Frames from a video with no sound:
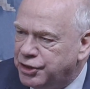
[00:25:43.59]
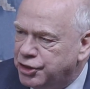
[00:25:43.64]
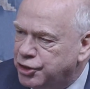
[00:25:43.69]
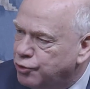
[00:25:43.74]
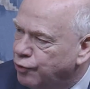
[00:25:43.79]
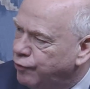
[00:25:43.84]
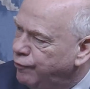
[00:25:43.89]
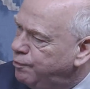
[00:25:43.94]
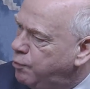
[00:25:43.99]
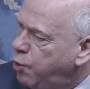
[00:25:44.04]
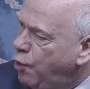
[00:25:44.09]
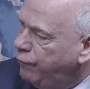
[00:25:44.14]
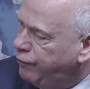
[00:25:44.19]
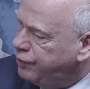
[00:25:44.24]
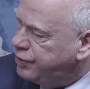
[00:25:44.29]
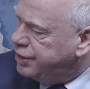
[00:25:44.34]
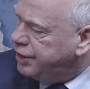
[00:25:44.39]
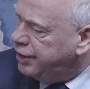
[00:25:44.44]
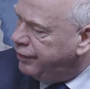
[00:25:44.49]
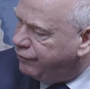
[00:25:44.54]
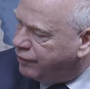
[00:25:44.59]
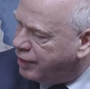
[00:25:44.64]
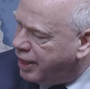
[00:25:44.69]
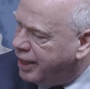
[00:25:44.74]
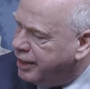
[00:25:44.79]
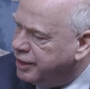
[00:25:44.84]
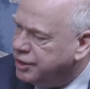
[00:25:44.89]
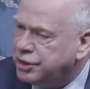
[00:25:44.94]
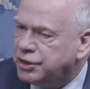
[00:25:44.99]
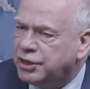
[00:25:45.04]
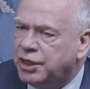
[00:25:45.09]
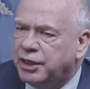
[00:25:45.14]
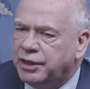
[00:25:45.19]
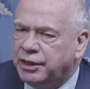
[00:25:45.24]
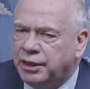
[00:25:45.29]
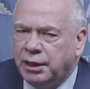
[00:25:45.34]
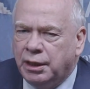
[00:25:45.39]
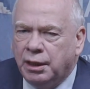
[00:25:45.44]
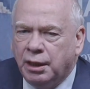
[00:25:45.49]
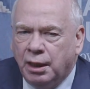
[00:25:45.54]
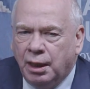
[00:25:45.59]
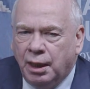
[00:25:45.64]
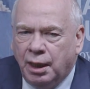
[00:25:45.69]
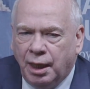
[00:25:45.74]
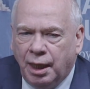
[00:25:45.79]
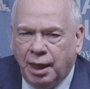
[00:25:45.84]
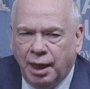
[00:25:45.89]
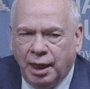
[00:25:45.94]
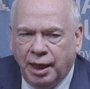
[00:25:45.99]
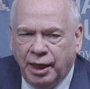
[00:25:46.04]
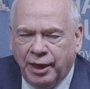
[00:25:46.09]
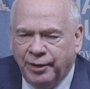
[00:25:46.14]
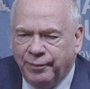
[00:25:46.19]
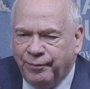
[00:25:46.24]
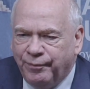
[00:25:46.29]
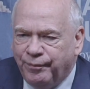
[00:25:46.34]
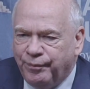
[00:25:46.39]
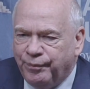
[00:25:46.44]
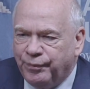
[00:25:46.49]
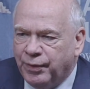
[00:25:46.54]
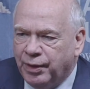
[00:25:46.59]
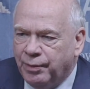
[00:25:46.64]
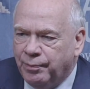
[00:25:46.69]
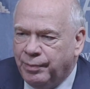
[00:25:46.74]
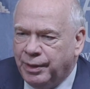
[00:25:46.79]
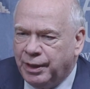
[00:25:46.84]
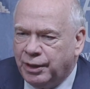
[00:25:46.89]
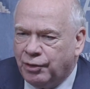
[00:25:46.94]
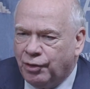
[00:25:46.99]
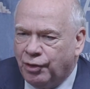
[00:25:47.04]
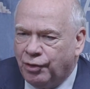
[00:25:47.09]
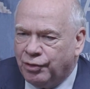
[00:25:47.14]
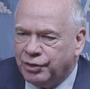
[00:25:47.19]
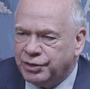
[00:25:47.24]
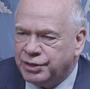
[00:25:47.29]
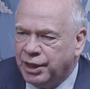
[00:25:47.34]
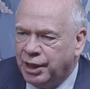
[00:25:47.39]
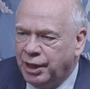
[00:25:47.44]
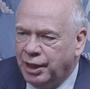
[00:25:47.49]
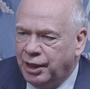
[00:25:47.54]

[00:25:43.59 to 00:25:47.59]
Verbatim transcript: sort of poverty of case study um, because